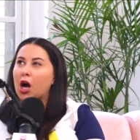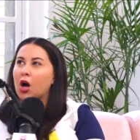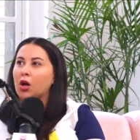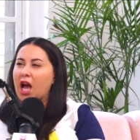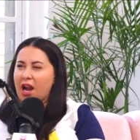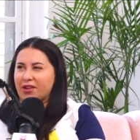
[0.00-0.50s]

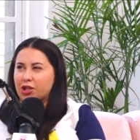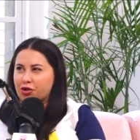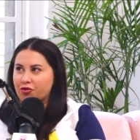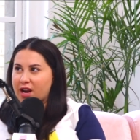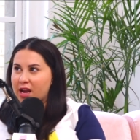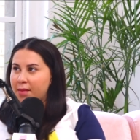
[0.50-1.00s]
kind of
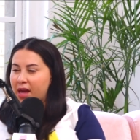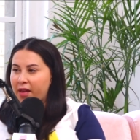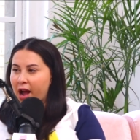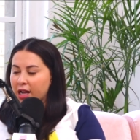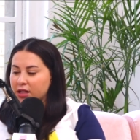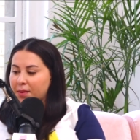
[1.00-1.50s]
extreme in the
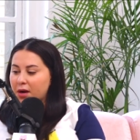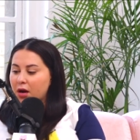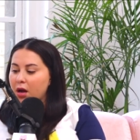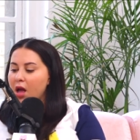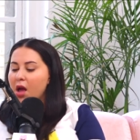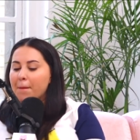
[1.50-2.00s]

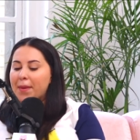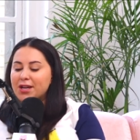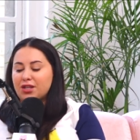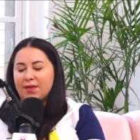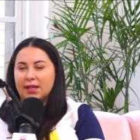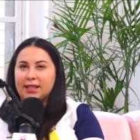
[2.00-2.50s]
hospital. But I
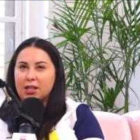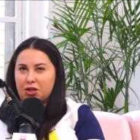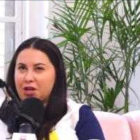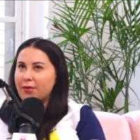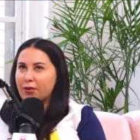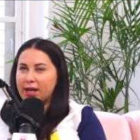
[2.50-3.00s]
just feel like that's
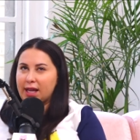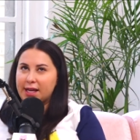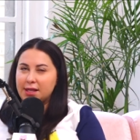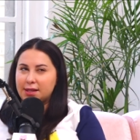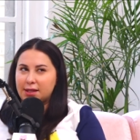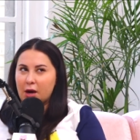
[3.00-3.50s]
Jeffree. Like
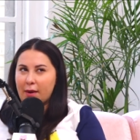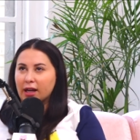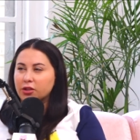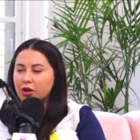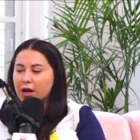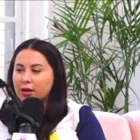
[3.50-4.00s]
he's so
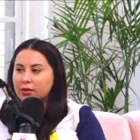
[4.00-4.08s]
extra.